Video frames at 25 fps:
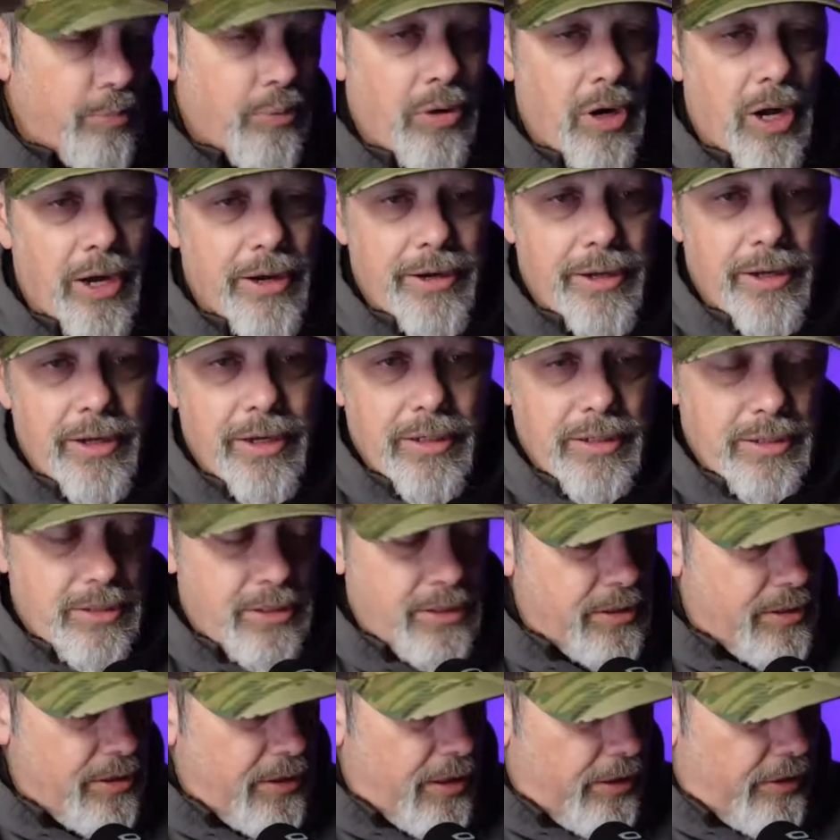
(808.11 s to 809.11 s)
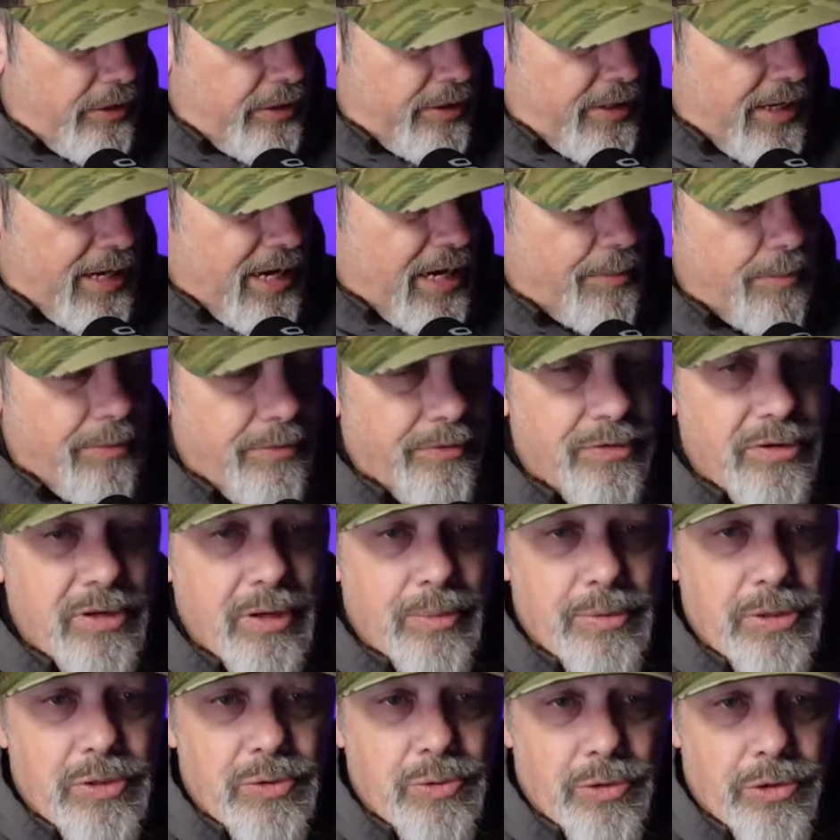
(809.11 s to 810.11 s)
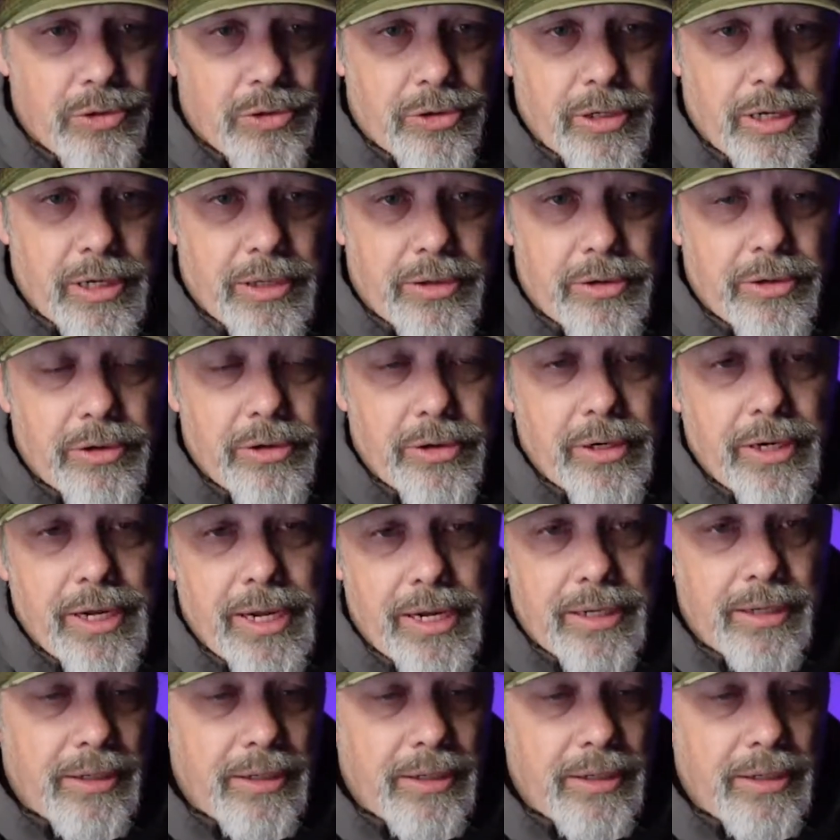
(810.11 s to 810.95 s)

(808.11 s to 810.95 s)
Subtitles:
products all the time of some sort or another